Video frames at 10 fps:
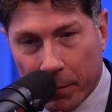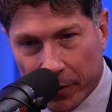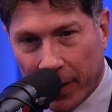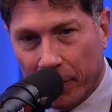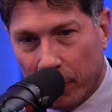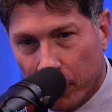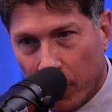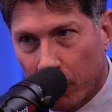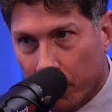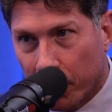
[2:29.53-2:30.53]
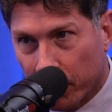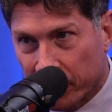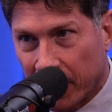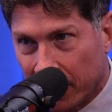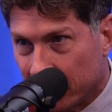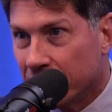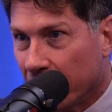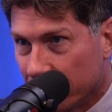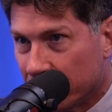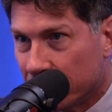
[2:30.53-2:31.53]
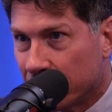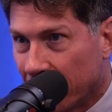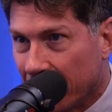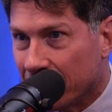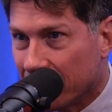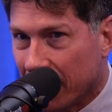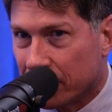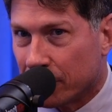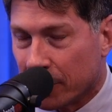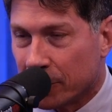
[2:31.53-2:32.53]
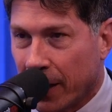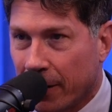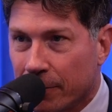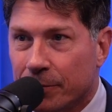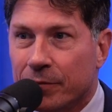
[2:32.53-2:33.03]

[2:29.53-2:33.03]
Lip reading: But then the lower pole skin get stretched out.